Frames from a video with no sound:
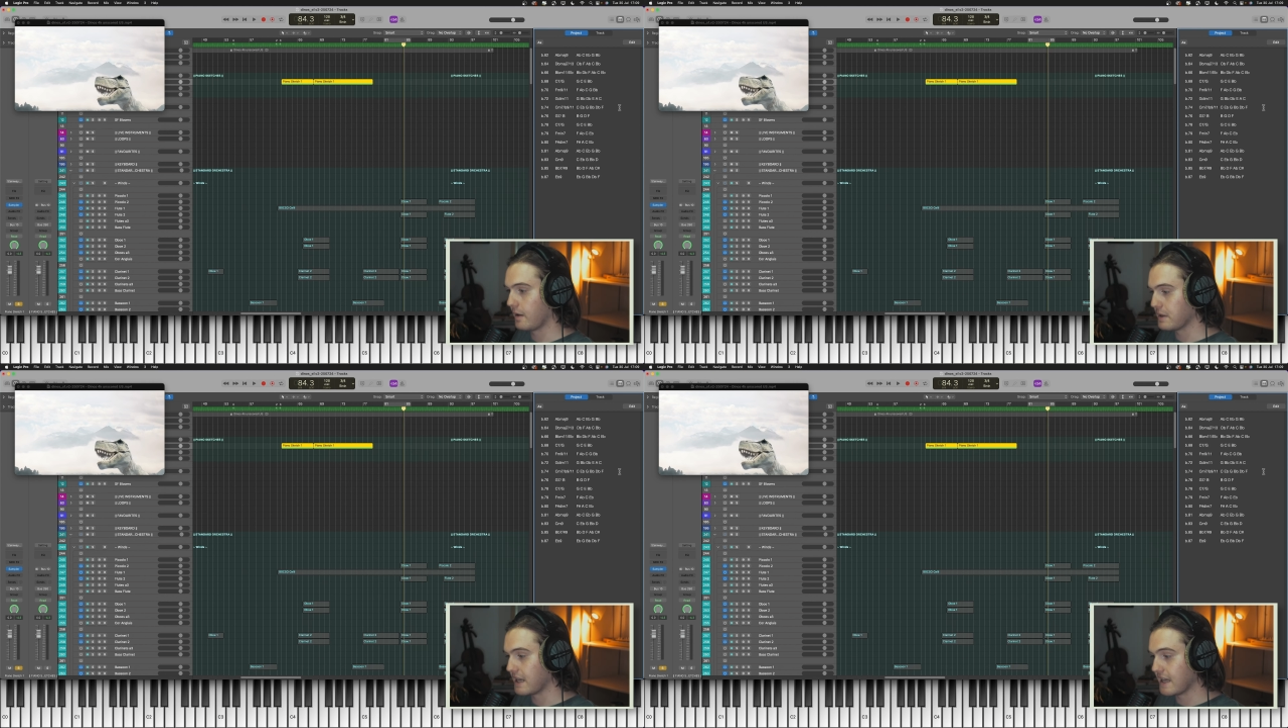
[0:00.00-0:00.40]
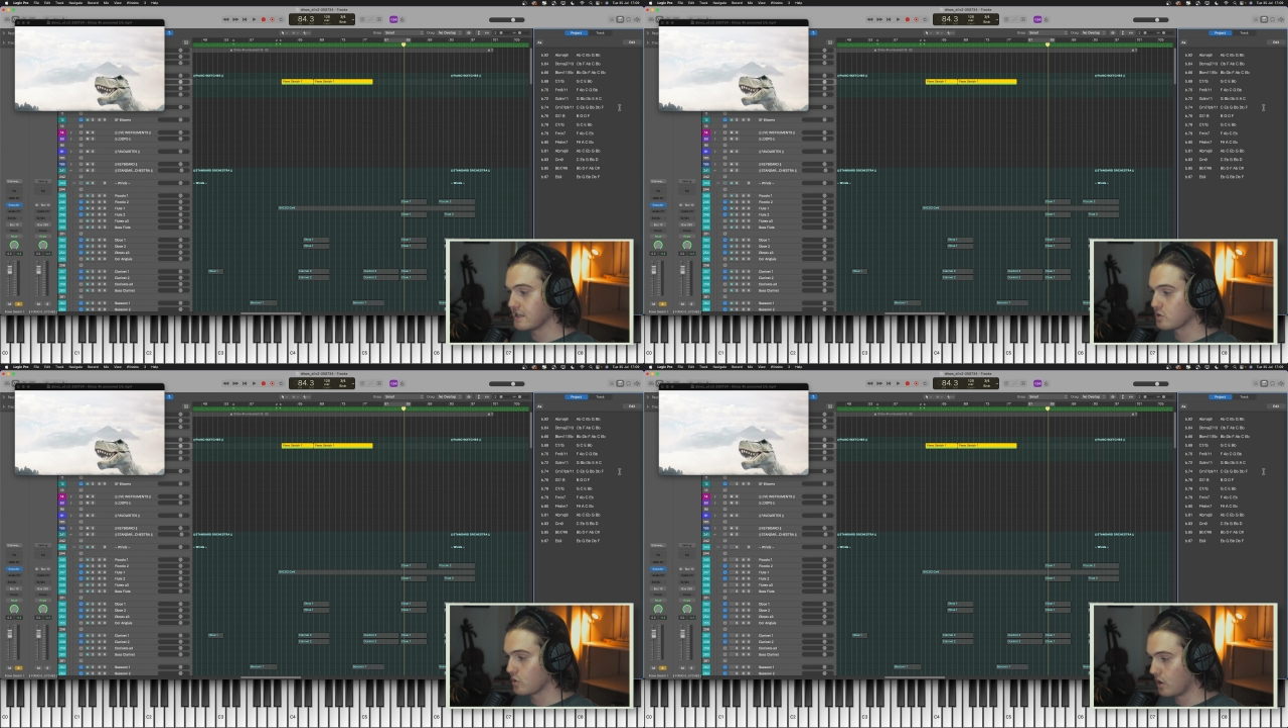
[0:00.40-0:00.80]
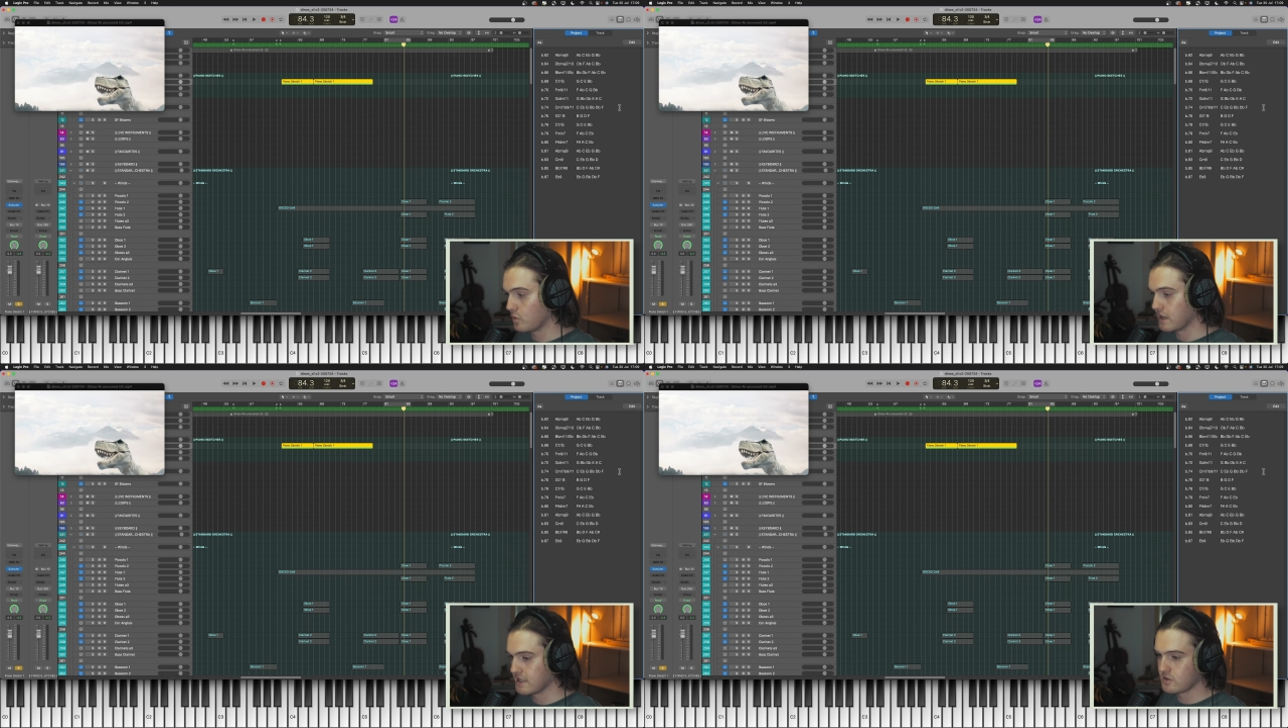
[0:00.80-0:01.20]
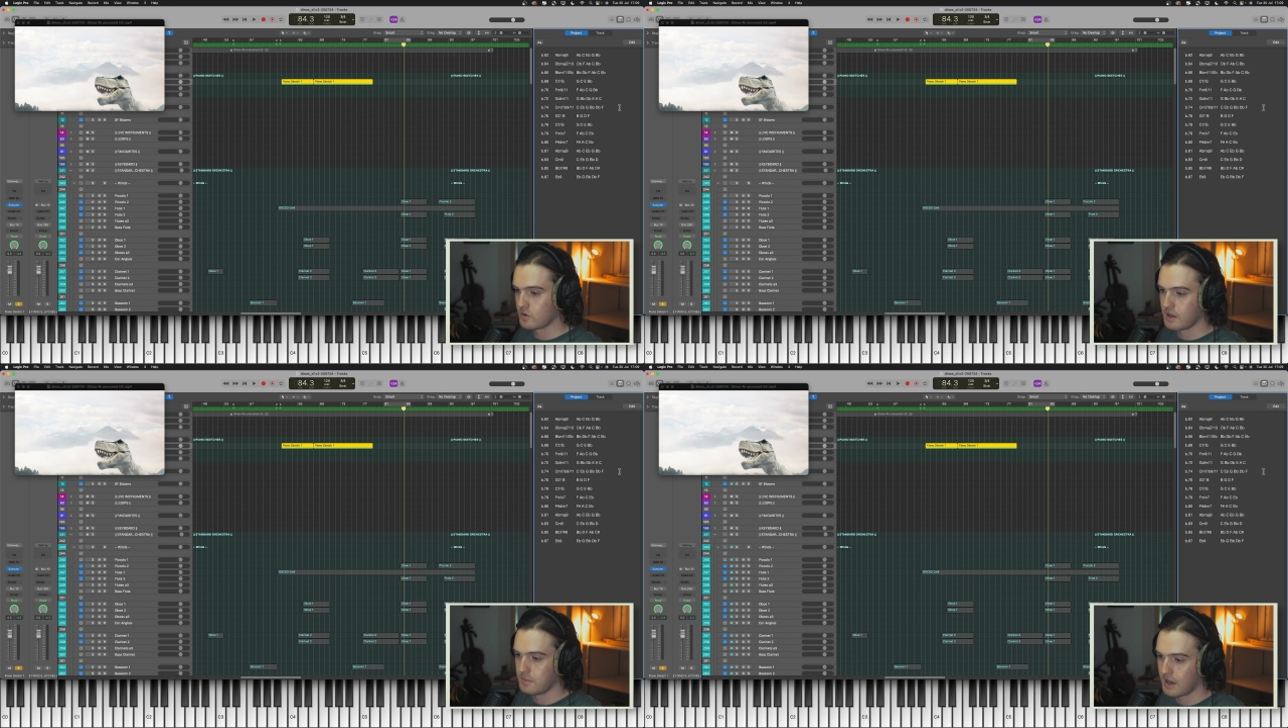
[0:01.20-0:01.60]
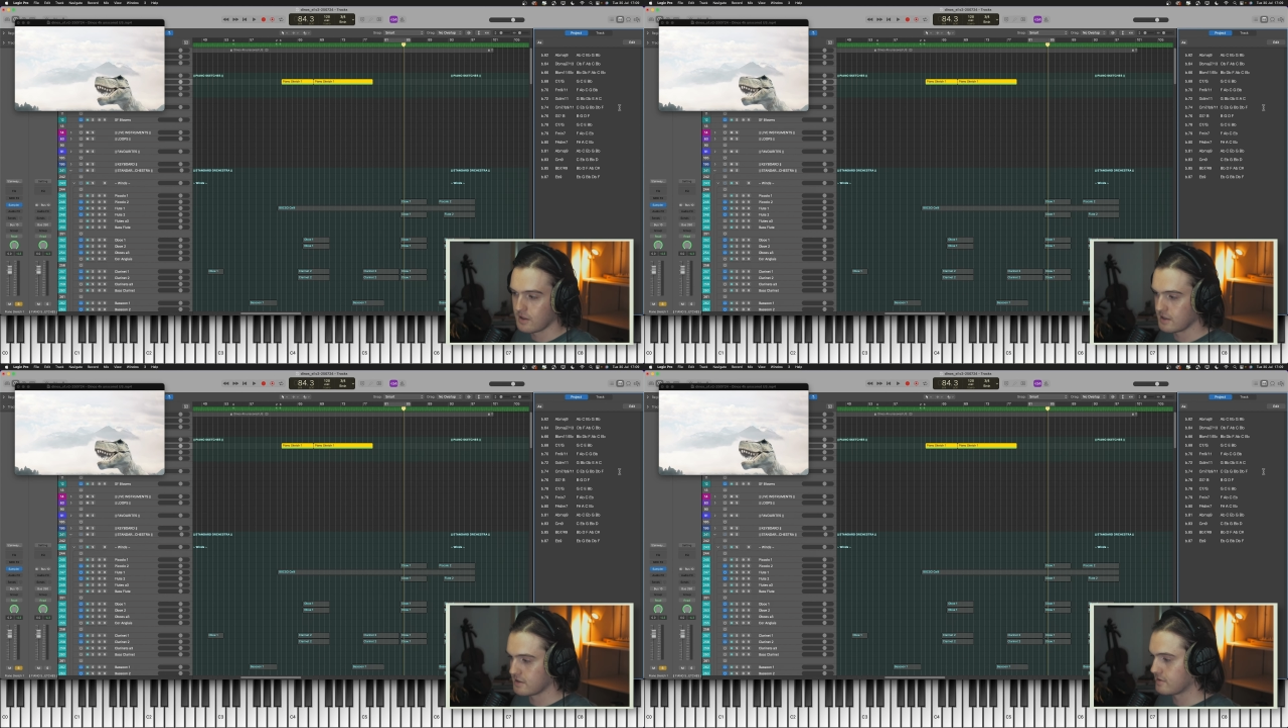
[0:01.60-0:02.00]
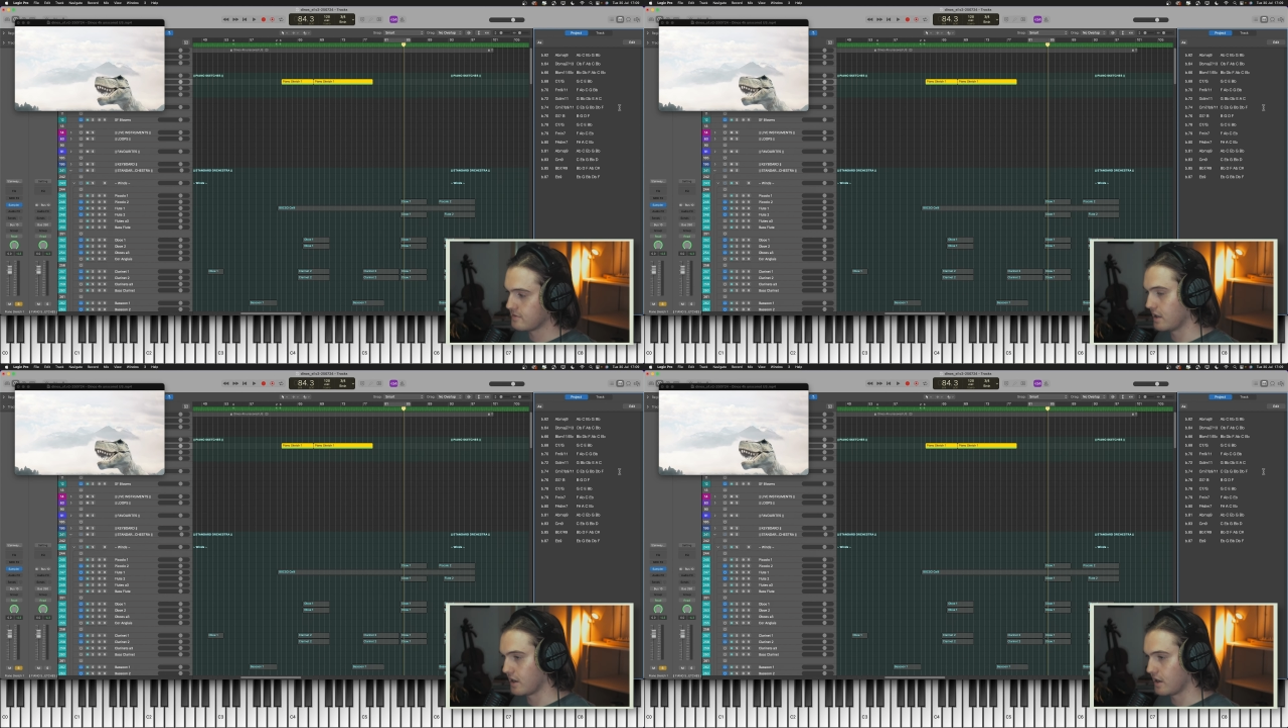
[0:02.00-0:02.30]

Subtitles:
A bit later on when it's talking about this,